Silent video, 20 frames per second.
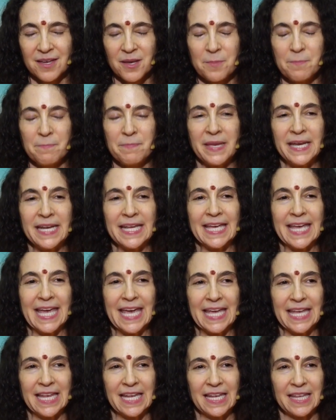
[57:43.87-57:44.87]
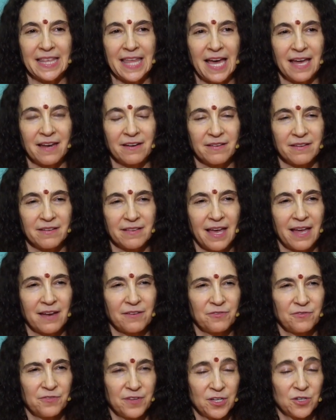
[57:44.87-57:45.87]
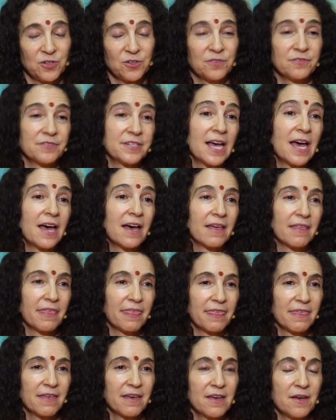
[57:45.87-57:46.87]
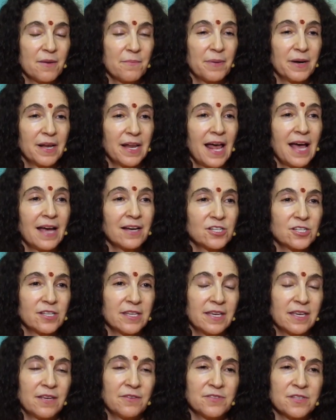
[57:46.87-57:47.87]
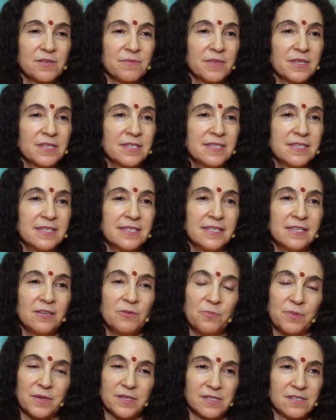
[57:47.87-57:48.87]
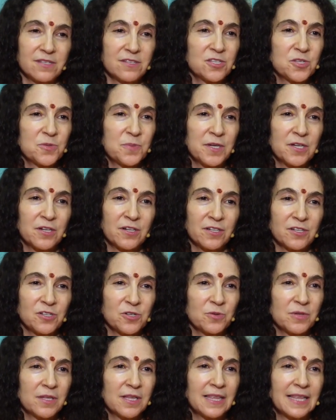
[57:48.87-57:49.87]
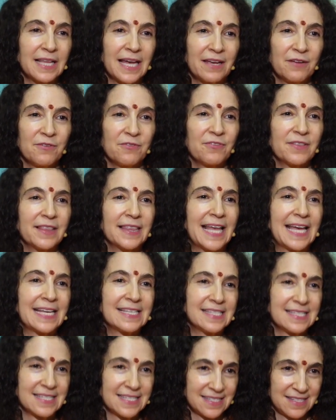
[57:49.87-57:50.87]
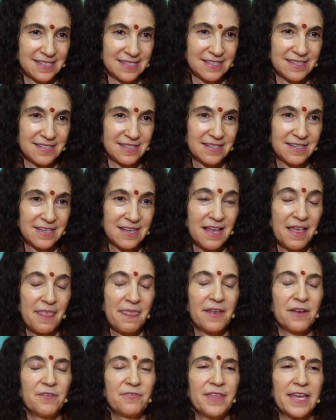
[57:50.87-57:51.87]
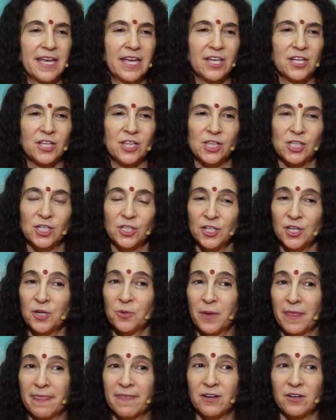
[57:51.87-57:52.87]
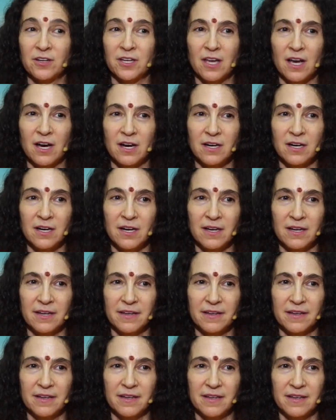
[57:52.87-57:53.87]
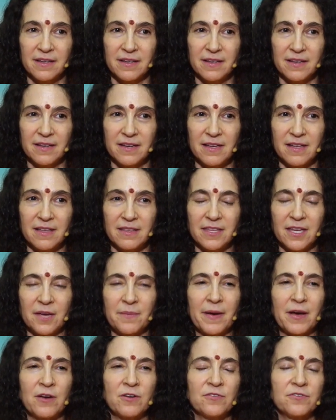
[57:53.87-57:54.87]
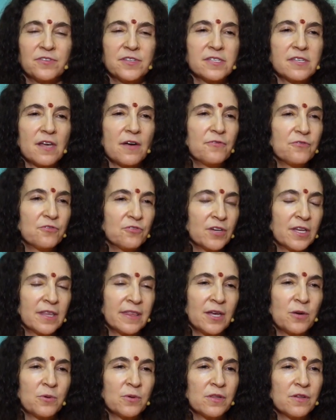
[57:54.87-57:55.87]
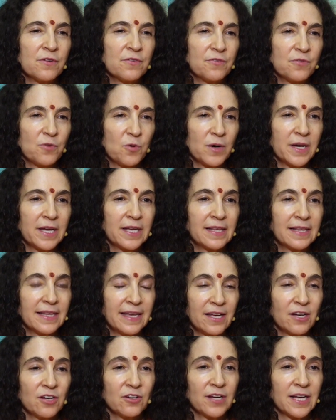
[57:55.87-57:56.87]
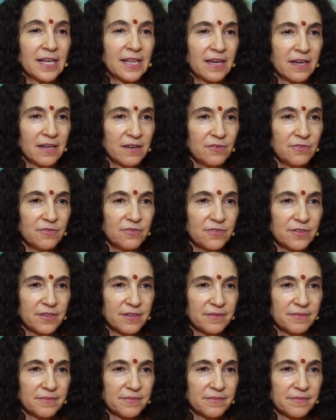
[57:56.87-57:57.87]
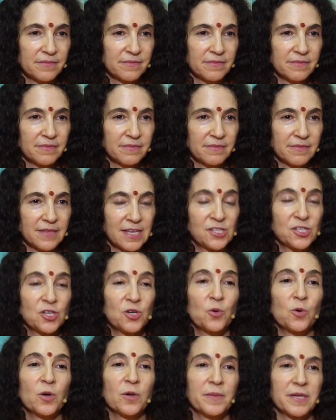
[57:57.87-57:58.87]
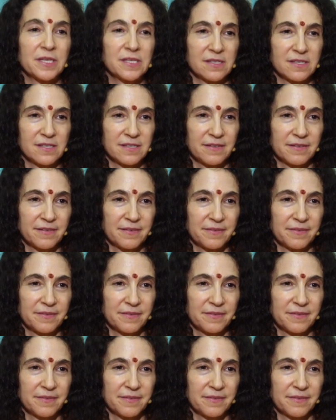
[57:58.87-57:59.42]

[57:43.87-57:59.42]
mitigate that fear of death, but it actually gives them the deepest spiritual life lessons that if they can learn it when they're young, the amount of suffering they will avoid later in life is enormous.